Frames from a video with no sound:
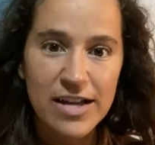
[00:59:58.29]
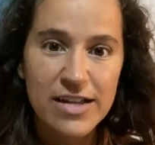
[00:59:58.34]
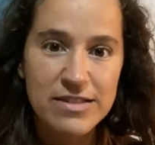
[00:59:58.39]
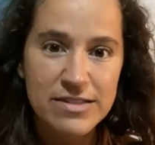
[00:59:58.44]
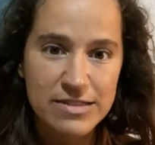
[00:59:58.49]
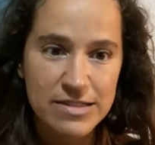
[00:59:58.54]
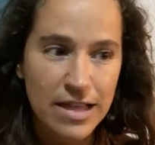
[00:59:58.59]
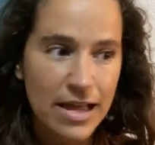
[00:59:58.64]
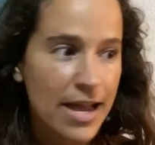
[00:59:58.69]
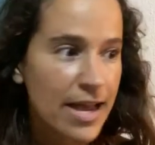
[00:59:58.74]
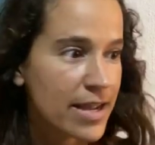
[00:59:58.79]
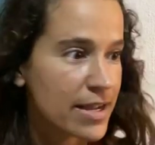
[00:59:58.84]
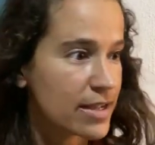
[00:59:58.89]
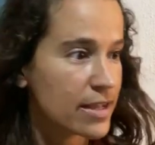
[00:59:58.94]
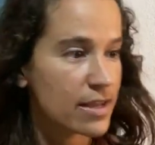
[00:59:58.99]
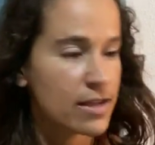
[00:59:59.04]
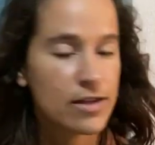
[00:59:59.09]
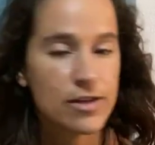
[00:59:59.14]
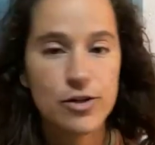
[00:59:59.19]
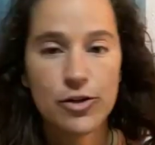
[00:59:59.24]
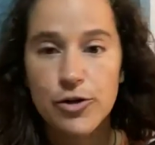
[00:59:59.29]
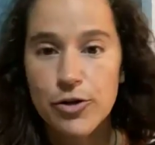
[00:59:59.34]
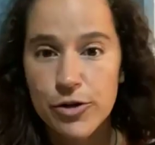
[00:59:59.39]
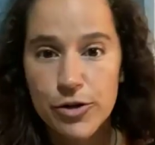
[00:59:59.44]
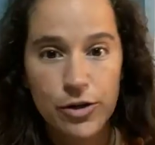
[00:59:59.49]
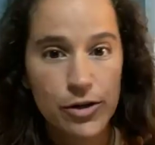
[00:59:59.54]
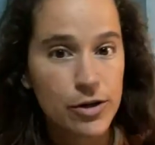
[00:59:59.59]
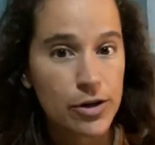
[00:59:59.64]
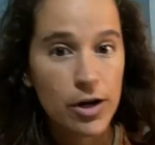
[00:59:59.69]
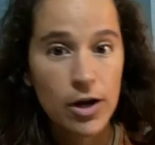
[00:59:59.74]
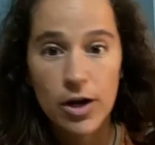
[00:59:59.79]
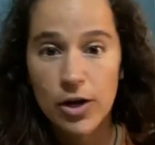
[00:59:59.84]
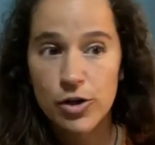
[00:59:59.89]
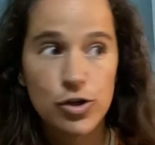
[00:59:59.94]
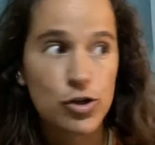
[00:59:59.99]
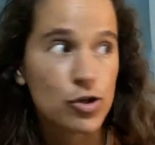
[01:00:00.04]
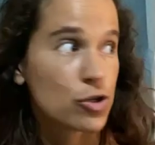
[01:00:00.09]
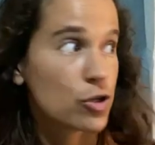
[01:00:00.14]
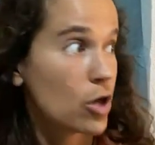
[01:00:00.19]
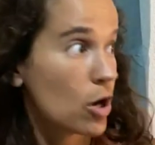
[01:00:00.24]
It's like you're
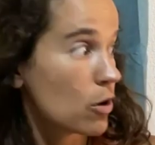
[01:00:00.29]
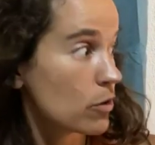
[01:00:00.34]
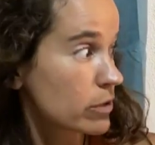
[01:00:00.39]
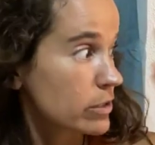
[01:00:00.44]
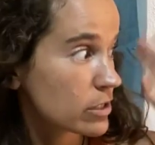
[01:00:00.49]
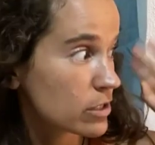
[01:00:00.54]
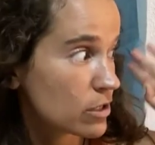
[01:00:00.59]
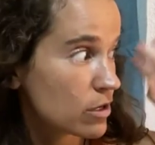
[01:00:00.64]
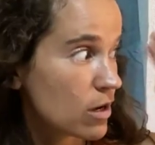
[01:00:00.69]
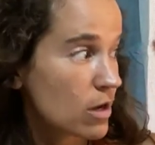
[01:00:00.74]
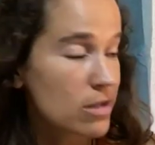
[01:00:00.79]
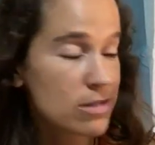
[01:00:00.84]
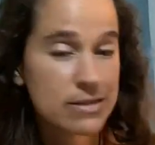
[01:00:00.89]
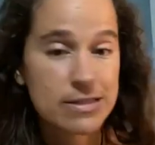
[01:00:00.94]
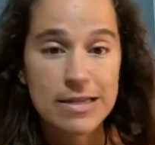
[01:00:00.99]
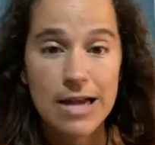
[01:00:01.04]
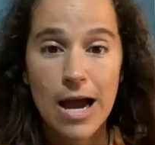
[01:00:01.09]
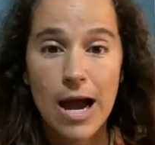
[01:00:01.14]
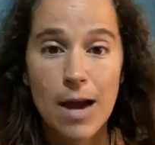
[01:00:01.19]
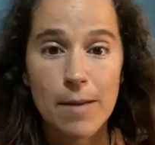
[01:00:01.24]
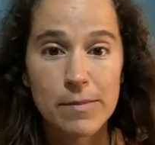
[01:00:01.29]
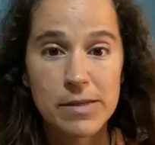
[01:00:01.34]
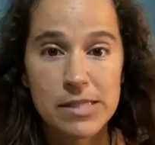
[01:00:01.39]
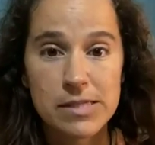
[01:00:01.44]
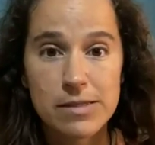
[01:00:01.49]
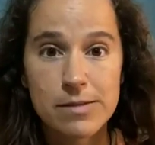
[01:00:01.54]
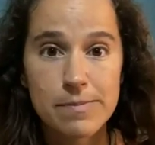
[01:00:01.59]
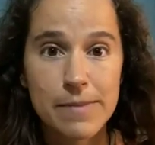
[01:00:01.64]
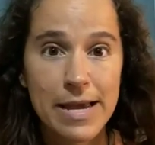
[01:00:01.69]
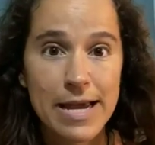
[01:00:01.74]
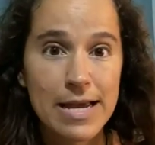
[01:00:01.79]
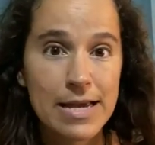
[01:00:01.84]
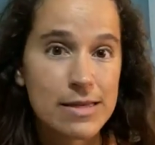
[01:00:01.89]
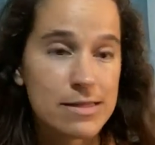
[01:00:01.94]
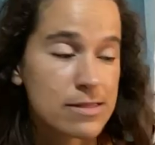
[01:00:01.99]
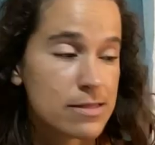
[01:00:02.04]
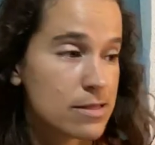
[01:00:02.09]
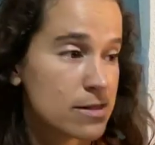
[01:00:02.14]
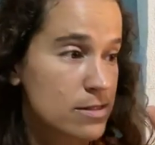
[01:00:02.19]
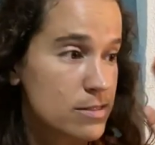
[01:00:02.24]
you're going across time and
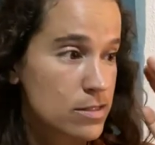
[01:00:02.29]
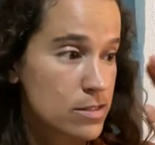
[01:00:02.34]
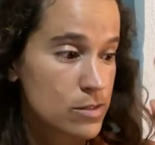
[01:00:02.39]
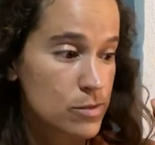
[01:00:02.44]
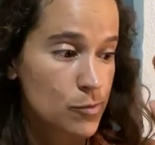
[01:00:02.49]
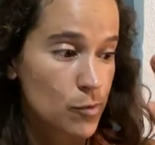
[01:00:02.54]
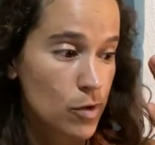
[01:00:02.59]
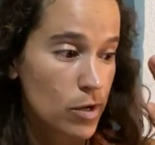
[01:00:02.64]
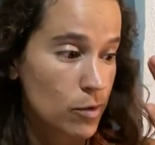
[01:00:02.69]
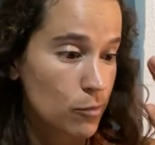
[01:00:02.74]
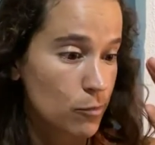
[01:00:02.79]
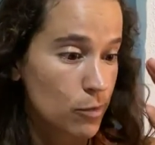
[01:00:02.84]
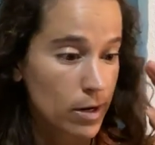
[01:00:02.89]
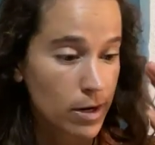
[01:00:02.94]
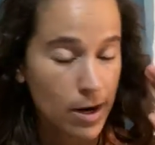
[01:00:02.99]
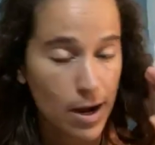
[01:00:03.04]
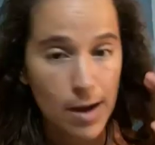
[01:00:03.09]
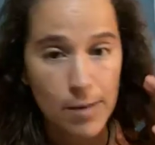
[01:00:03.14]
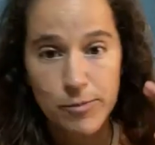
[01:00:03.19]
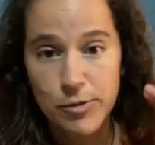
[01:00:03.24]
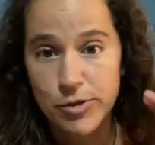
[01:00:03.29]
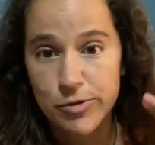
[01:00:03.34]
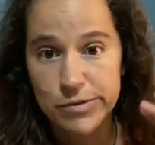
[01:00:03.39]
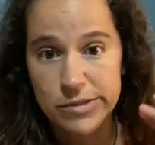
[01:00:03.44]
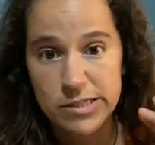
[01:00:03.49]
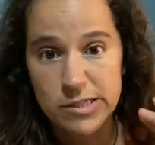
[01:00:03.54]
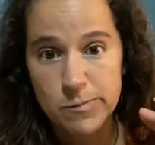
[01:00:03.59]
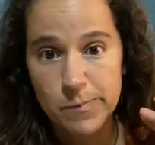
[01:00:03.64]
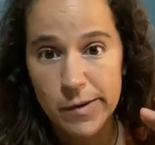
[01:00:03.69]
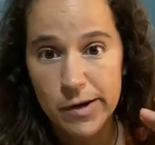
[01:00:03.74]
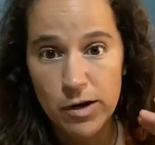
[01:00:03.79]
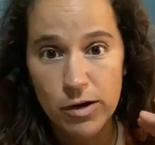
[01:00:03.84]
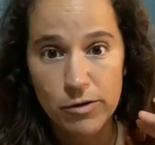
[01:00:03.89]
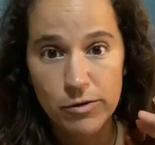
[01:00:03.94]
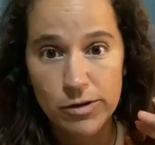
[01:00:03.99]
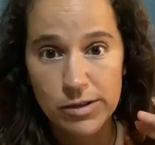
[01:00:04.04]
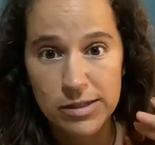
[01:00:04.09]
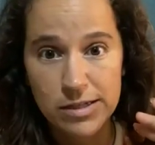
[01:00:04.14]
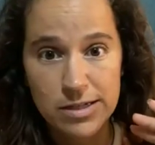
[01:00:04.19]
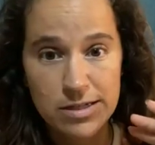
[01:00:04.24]
space. This is one where I'm doing
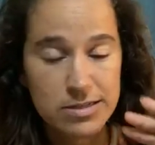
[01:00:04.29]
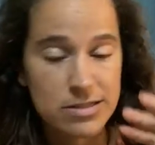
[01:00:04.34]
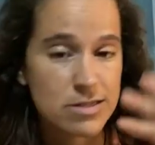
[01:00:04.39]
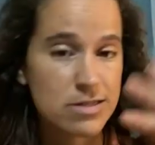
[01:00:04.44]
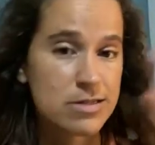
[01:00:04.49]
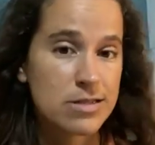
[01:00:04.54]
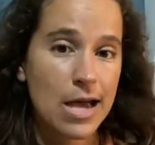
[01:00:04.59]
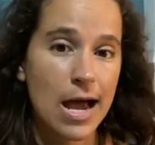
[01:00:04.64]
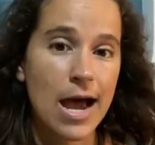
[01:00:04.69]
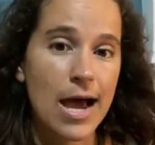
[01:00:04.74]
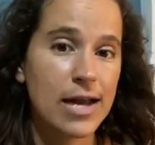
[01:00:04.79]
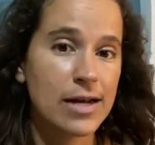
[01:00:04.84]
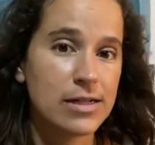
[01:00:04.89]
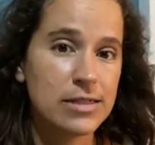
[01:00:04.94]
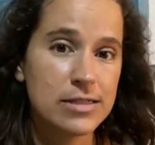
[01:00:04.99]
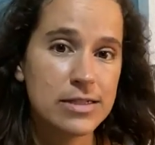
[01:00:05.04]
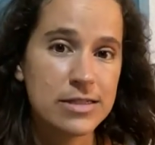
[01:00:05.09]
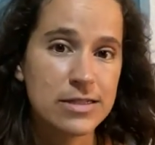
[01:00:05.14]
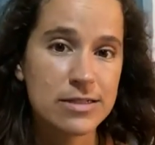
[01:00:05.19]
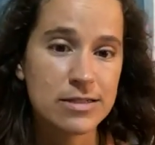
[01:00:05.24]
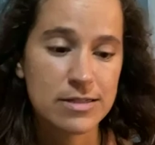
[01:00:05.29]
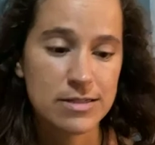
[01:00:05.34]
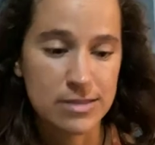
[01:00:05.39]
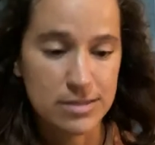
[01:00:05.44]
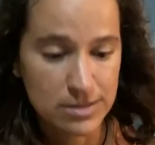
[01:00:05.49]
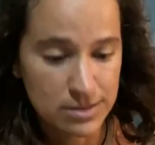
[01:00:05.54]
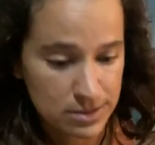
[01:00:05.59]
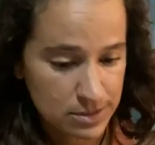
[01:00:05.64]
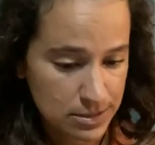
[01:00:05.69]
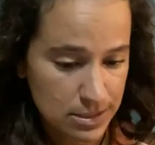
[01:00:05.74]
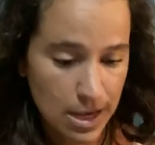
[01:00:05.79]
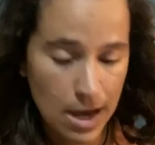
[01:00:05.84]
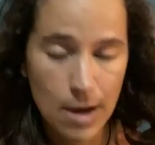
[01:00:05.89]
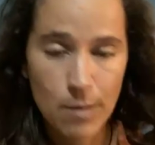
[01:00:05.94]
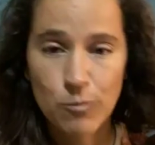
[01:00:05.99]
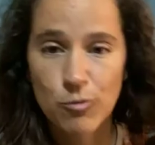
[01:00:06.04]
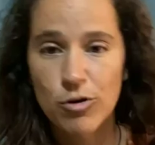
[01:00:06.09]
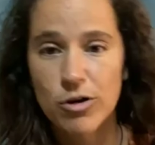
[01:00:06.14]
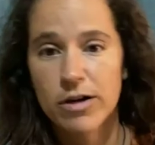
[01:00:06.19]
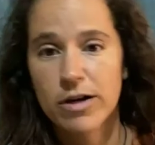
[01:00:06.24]
spirit releases at a distance.
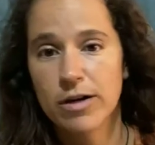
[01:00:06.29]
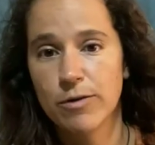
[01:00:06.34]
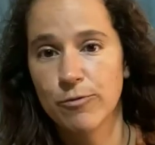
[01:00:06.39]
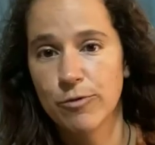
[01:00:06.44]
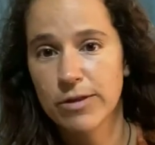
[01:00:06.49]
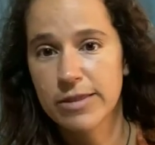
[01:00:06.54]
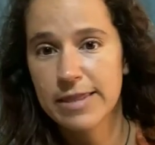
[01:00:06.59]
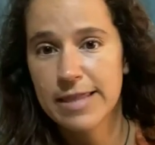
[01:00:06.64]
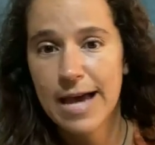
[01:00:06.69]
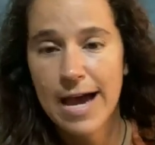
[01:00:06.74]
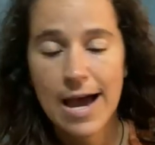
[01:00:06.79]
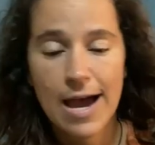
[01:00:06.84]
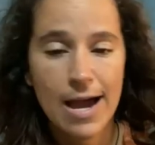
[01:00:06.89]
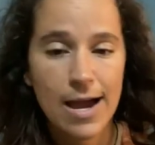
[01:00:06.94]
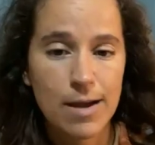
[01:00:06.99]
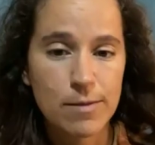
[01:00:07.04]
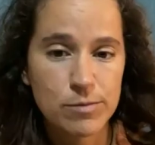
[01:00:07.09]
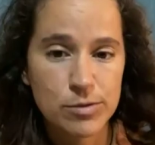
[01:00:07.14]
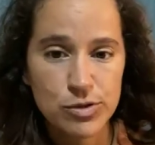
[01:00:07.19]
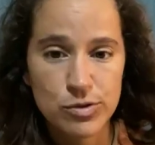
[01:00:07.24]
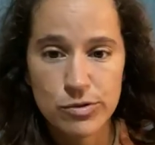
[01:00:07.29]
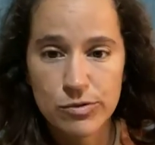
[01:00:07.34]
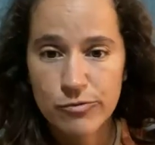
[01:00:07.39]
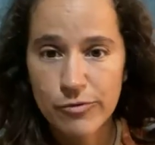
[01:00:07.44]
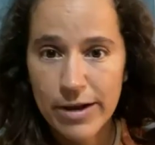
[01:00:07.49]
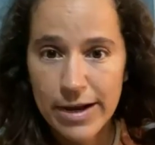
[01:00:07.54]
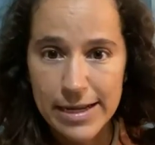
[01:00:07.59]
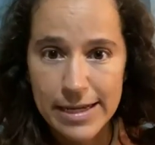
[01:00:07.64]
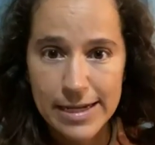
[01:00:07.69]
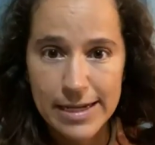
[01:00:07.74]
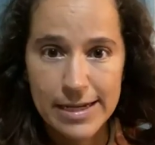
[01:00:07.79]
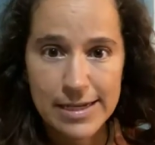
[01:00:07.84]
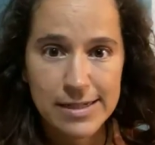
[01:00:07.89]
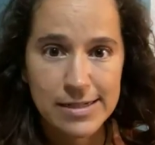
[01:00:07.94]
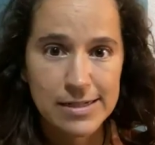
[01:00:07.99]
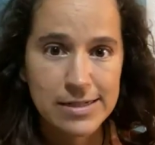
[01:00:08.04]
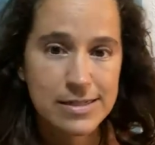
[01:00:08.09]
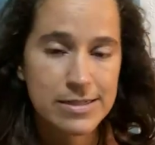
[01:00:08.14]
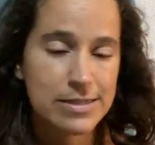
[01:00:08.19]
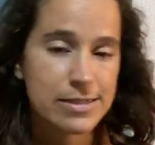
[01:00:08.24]
I'm working with that. I'm doing Reiki
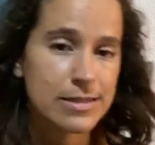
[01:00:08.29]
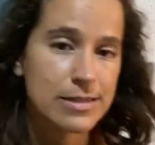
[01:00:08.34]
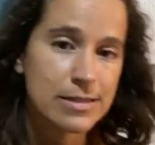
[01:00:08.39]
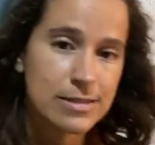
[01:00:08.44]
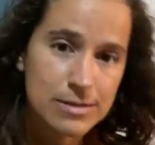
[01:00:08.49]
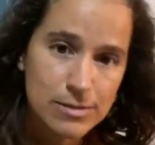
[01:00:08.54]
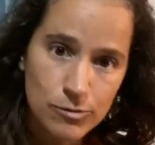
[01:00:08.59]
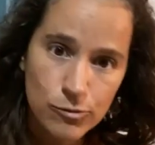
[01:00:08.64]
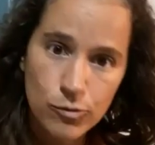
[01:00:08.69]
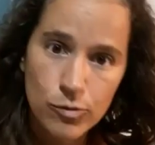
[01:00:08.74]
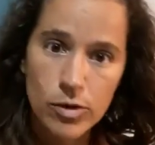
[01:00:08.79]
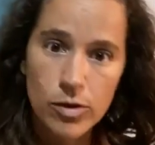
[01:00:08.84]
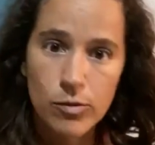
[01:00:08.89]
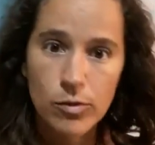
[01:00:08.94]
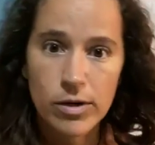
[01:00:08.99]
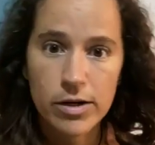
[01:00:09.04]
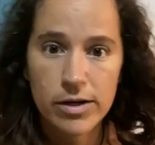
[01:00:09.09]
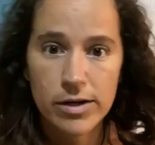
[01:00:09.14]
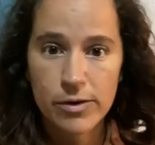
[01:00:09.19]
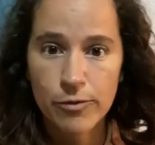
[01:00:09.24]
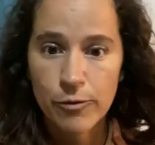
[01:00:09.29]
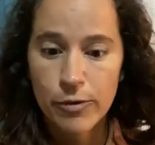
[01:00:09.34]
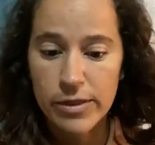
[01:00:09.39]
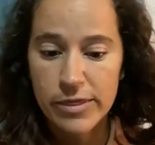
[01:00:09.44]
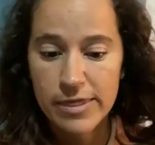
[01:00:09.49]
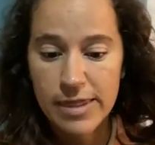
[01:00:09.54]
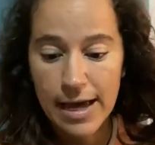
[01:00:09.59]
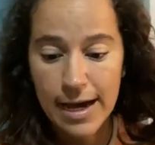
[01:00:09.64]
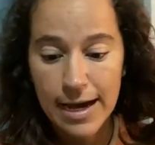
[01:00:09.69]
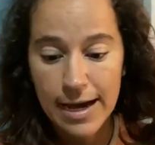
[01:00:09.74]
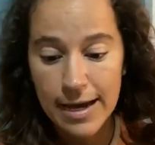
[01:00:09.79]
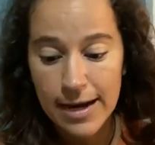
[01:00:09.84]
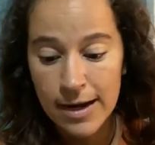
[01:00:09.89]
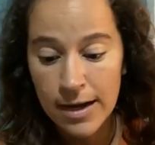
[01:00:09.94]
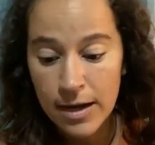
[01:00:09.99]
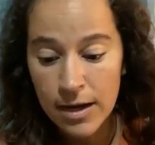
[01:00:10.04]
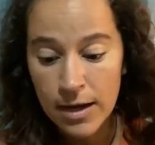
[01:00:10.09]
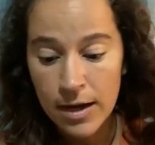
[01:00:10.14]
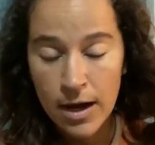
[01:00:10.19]
at a distance. We're working with that.